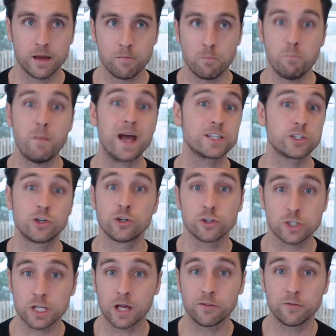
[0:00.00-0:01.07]
mess
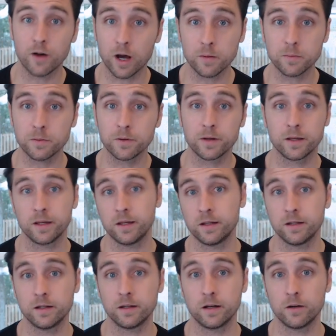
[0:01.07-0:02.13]
yourself up
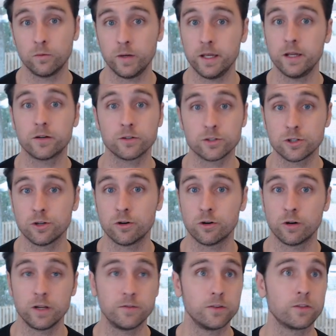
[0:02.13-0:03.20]
in a week or two
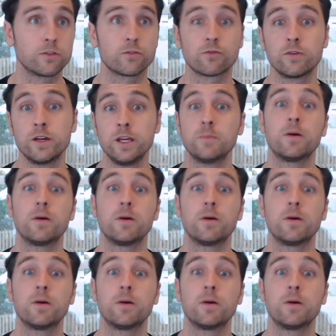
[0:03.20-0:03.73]
or even three,